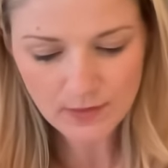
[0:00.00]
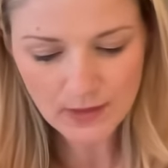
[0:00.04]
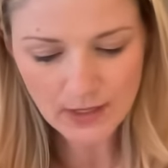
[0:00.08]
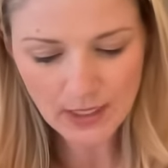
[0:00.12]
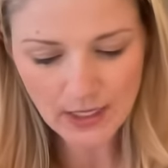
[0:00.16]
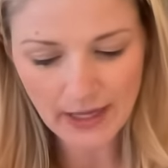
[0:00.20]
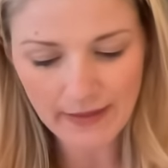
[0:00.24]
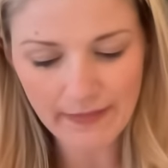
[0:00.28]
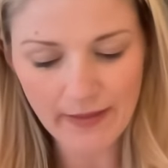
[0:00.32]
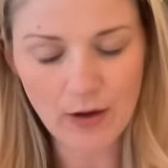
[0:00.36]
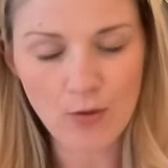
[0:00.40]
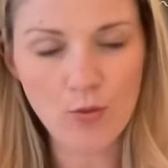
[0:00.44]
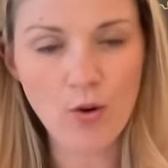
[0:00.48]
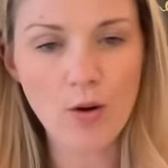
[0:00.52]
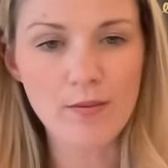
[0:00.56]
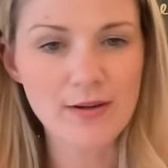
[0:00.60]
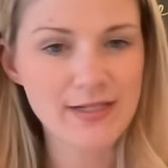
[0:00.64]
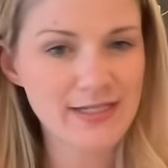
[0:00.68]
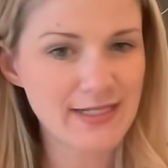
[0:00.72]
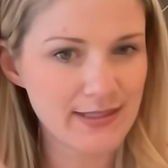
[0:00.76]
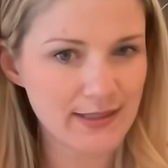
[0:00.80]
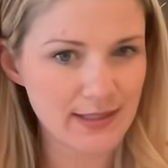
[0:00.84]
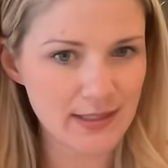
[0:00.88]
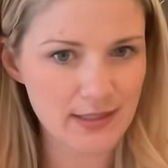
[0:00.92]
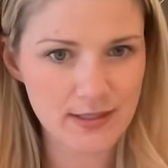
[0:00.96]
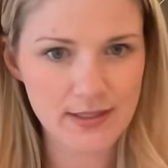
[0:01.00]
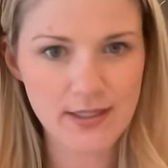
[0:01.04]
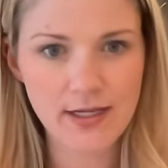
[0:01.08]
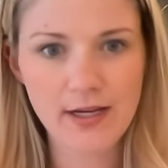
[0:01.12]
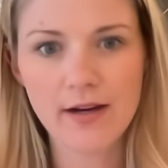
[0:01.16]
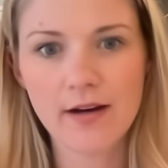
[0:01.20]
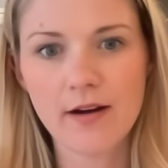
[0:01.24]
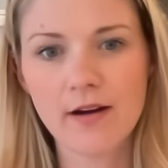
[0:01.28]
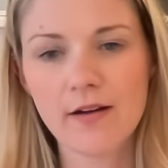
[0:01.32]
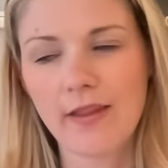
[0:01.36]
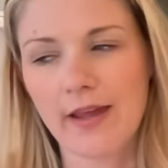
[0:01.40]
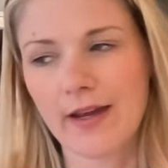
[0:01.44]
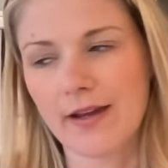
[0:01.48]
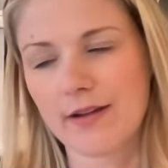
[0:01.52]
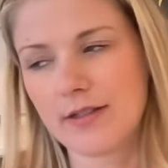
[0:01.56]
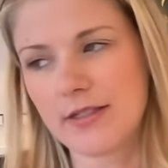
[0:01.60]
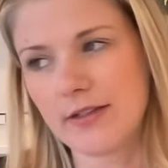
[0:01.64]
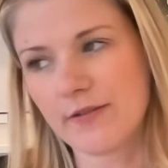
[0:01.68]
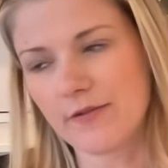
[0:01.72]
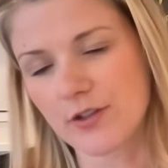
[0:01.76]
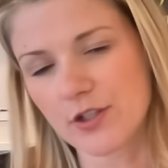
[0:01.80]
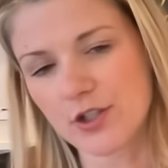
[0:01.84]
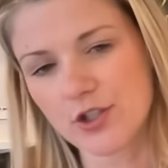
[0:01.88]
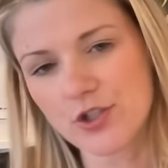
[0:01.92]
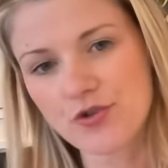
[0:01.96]
and like what we did this year, like
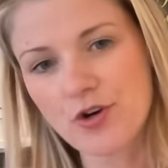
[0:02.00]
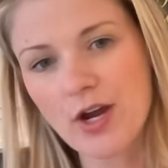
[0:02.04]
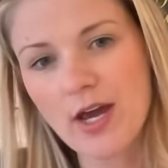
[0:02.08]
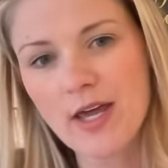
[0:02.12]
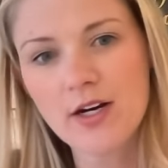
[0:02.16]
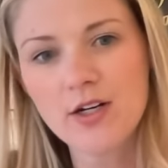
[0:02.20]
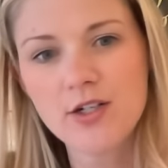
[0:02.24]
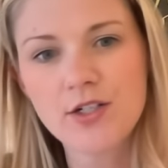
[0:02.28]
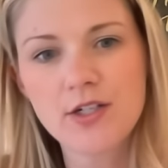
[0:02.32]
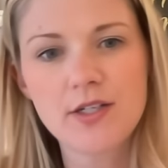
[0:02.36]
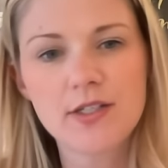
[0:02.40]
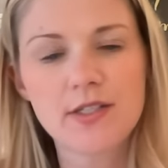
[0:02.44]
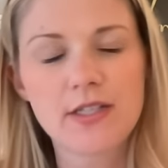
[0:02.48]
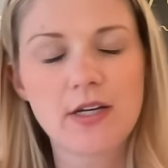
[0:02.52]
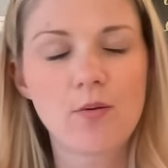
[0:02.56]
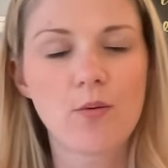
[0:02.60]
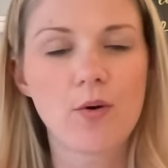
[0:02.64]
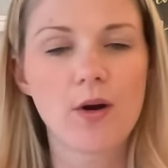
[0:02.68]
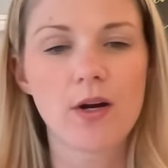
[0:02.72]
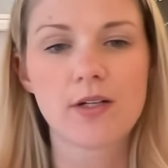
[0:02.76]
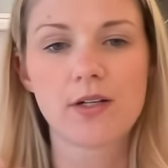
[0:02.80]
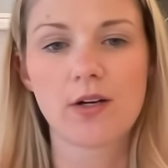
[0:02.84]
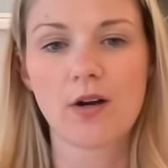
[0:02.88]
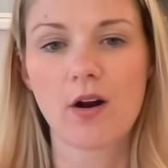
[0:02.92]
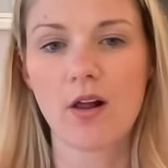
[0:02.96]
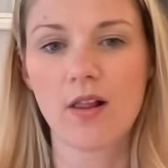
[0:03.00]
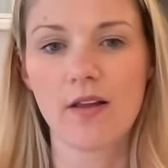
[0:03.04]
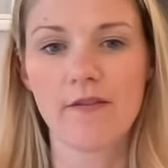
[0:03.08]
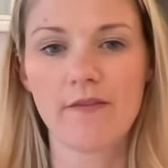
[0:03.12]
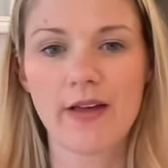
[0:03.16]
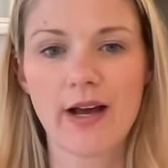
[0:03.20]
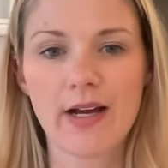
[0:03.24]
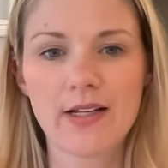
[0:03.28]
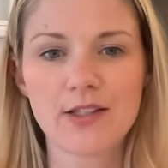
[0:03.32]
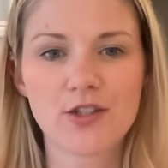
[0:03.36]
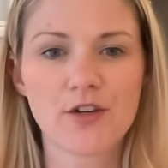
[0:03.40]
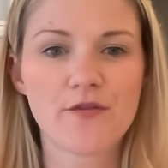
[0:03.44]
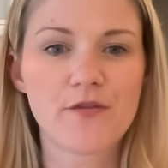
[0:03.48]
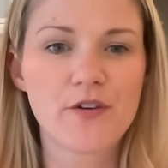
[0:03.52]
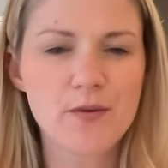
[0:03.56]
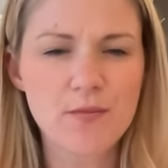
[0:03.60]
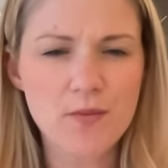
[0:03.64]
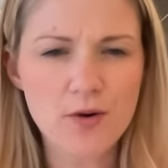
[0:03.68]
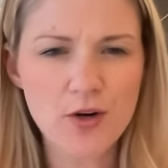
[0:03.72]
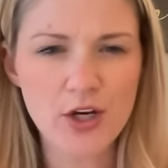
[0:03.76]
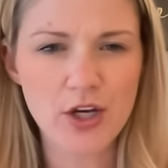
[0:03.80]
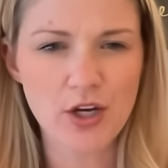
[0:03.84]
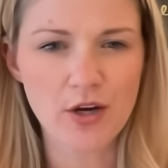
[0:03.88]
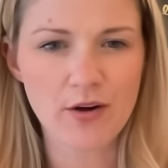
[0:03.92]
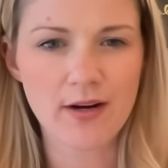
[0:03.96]
different strategies that worked and all of that. So if you're
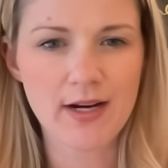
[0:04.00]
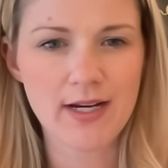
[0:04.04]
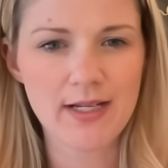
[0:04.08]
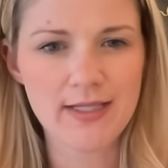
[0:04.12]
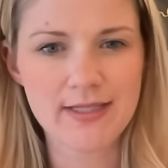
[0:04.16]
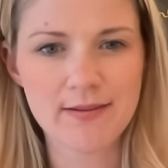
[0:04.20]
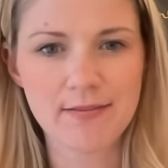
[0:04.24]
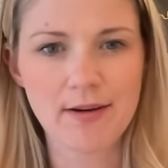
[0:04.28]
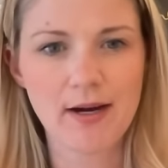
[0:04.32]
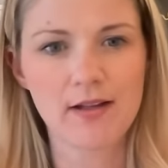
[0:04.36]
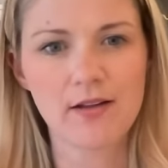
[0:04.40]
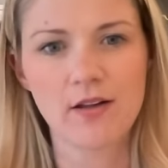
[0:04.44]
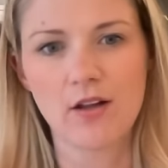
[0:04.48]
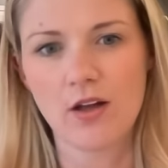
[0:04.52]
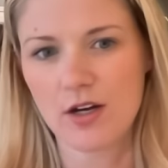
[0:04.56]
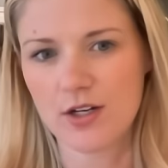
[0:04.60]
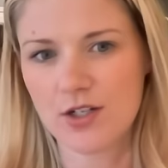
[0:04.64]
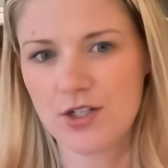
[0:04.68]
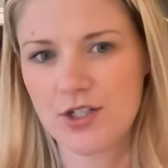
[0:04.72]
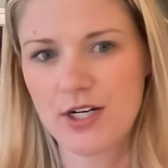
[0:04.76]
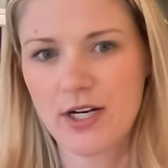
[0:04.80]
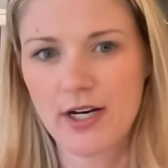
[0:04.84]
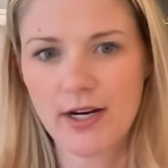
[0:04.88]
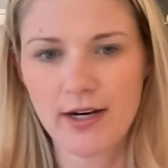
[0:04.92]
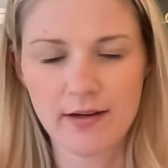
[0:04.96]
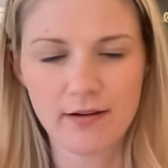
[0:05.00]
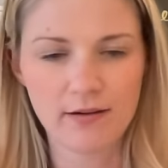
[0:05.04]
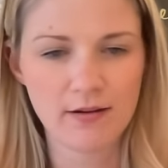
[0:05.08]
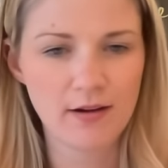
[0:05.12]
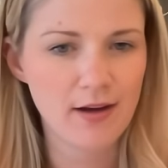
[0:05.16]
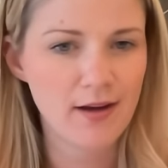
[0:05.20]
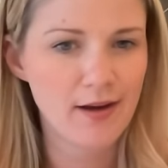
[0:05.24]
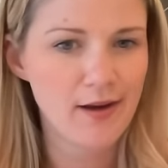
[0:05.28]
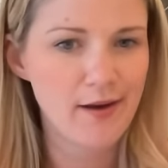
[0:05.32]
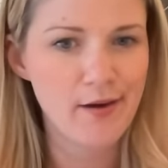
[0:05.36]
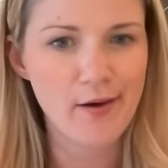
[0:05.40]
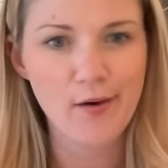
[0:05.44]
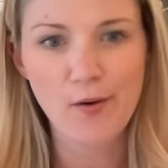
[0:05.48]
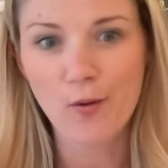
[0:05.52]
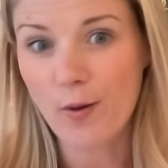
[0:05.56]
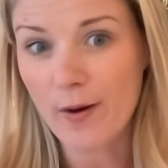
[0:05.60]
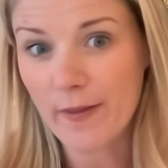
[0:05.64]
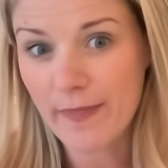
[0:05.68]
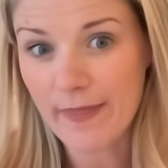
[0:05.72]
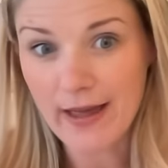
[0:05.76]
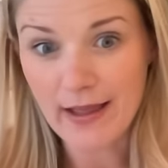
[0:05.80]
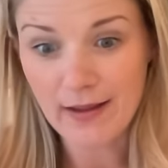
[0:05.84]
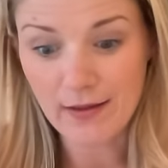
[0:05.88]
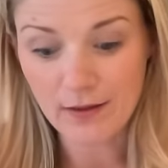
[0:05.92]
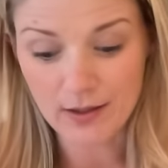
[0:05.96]
more curious about launching and what
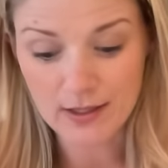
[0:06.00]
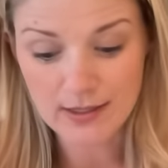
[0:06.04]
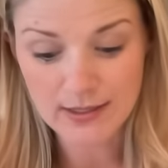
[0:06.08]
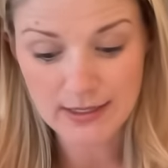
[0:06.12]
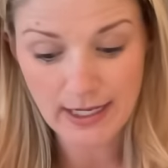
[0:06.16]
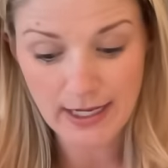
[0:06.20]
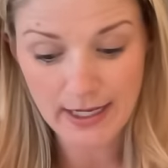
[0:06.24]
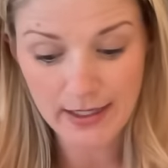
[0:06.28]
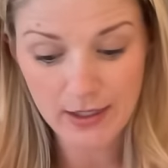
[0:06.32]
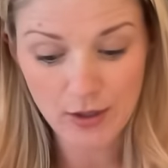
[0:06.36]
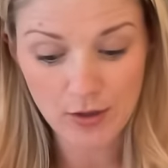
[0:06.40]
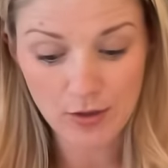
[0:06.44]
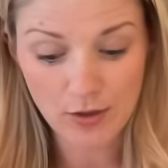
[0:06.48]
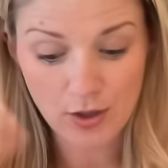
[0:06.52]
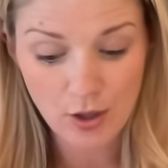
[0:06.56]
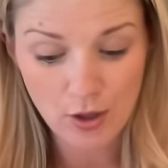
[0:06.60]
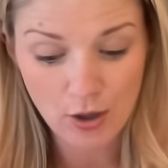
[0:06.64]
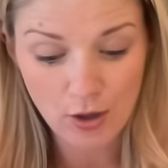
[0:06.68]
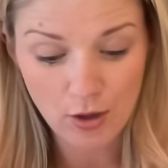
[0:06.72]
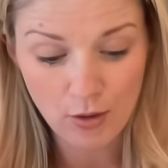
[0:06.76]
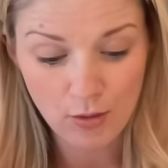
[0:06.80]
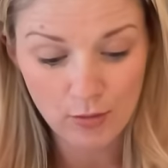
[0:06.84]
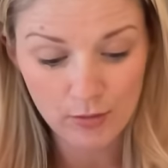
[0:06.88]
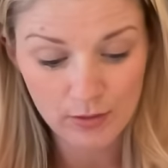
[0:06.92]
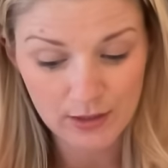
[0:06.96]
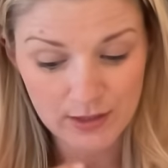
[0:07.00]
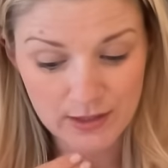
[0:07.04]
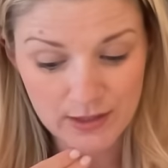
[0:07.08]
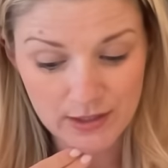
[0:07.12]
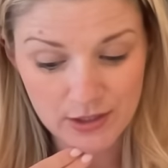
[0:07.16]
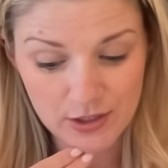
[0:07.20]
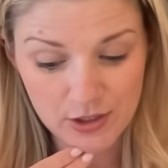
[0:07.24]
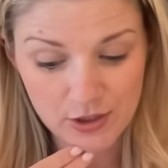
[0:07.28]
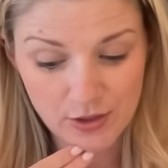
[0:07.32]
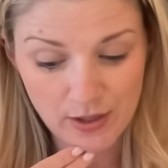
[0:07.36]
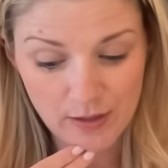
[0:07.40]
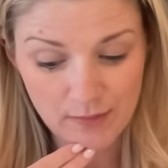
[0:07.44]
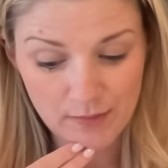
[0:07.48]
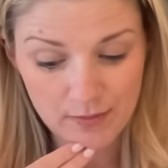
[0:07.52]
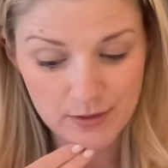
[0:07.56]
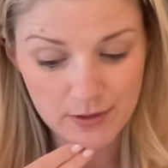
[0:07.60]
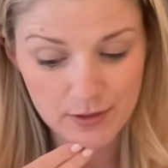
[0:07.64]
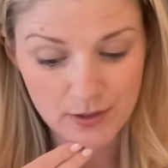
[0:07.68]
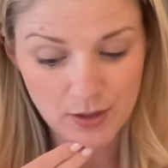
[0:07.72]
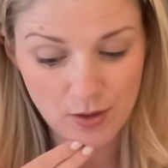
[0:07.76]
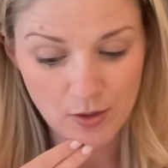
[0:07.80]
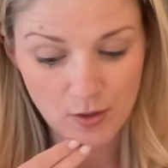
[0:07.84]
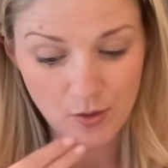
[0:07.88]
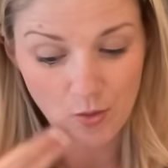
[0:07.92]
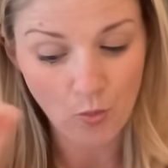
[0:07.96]
that looks like, you can go listen to
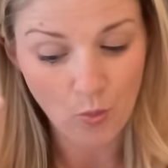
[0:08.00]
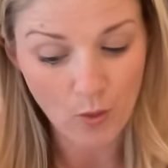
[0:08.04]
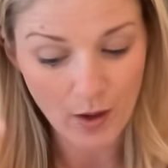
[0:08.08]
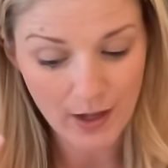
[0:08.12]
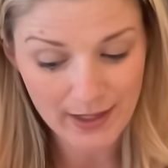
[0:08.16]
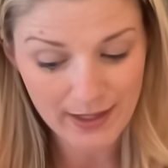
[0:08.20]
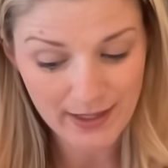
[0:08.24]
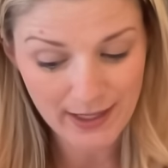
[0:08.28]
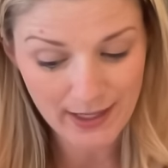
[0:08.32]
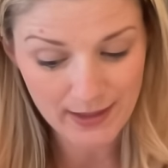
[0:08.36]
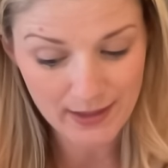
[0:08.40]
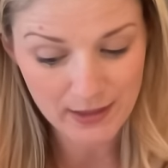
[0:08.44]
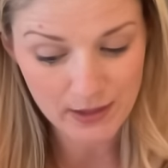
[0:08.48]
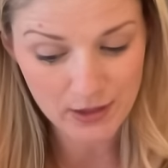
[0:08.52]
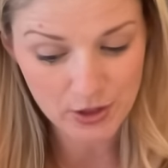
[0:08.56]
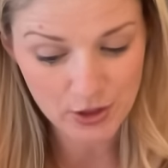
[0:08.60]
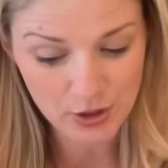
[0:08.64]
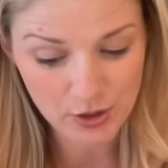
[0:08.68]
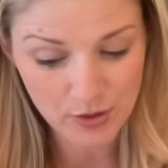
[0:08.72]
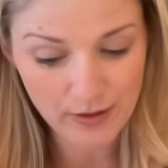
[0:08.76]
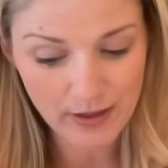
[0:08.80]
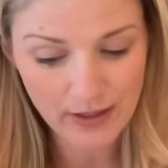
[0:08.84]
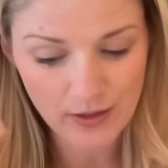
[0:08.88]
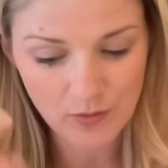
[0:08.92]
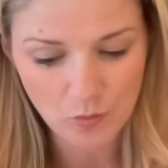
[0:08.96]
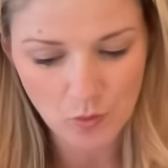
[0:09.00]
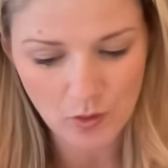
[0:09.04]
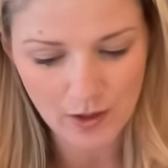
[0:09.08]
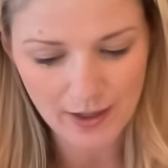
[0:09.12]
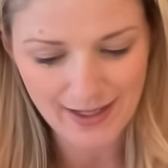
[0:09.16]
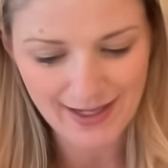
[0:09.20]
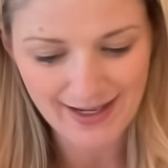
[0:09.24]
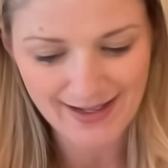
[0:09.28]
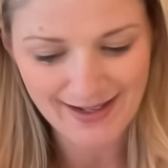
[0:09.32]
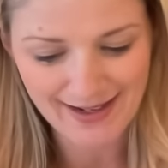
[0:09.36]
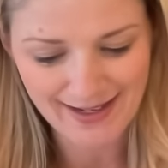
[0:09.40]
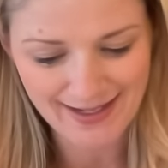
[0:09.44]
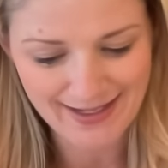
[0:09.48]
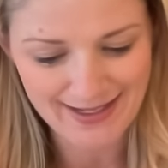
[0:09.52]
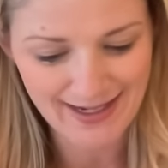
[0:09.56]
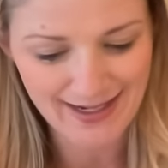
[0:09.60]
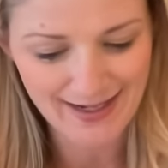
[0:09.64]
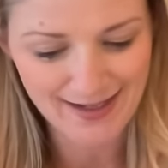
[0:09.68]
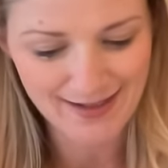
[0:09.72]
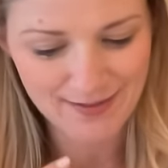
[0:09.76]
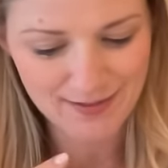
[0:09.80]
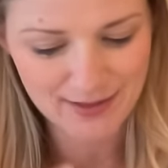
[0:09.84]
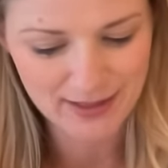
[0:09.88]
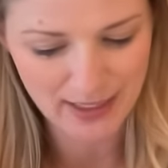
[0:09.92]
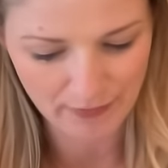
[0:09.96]
episode one ninety-two and one
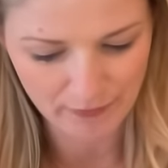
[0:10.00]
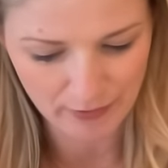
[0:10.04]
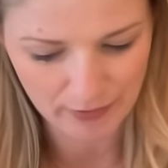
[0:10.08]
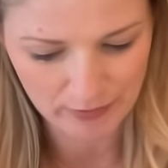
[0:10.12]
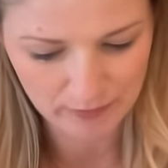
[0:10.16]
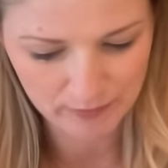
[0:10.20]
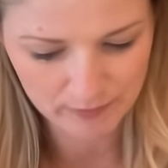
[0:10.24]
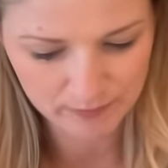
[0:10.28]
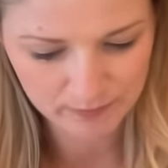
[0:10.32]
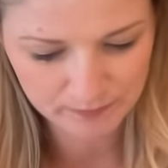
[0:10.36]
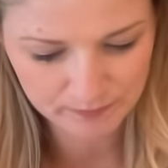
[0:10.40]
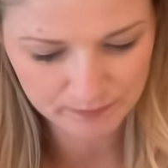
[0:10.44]
ninety-seven.